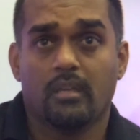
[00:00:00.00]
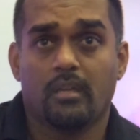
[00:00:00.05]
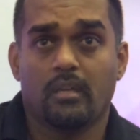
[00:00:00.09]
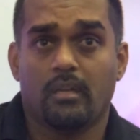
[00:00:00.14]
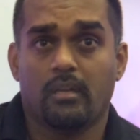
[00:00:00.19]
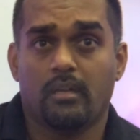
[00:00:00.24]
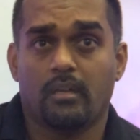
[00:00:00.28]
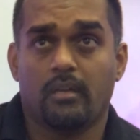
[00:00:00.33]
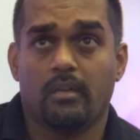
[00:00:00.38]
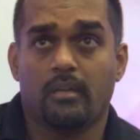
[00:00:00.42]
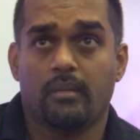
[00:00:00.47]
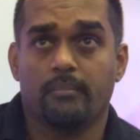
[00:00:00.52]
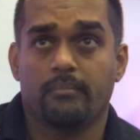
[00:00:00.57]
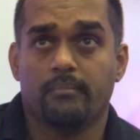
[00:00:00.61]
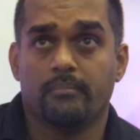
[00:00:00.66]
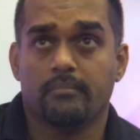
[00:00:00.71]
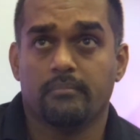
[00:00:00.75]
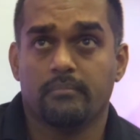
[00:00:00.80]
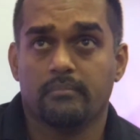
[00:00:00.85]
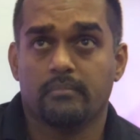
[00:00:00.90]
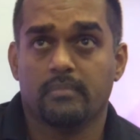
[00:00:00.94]
um,
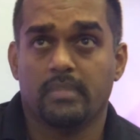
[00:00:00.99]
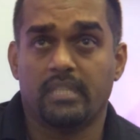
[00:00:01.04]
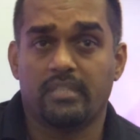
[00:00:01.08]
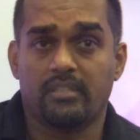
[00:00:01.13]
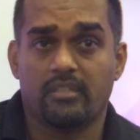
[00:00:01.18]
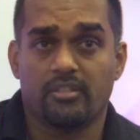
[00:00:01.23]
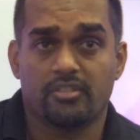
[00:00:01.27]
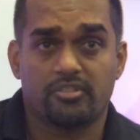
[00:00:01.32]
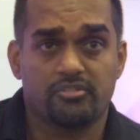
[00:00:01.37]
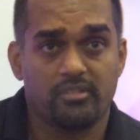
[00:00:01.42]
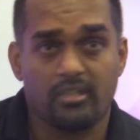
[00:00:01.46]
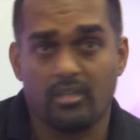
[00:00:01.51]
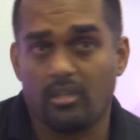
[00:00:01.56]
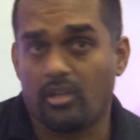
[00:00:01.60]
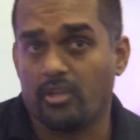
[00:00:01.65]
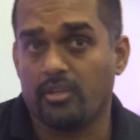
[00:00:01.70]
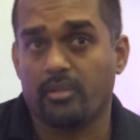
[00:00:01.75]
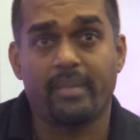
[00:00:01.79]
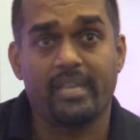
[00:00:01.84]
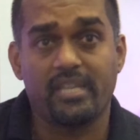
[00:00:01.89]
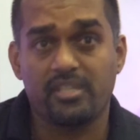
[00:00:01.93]
industrial
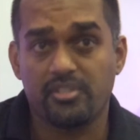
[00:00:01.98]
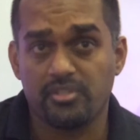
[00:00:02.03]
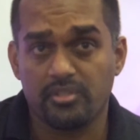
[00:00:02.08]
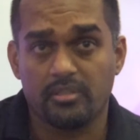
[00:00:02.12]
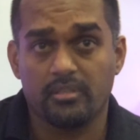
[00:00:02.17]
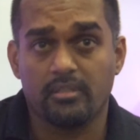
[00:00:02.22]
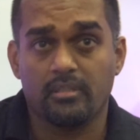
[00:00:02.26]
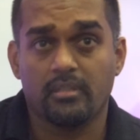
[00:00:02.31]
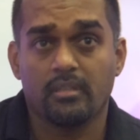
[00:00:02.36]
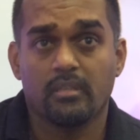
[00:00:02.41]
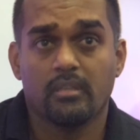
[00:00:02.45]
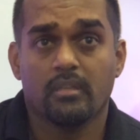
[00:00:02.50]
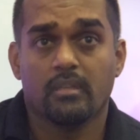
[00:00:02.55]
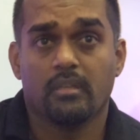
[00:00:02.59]
automation.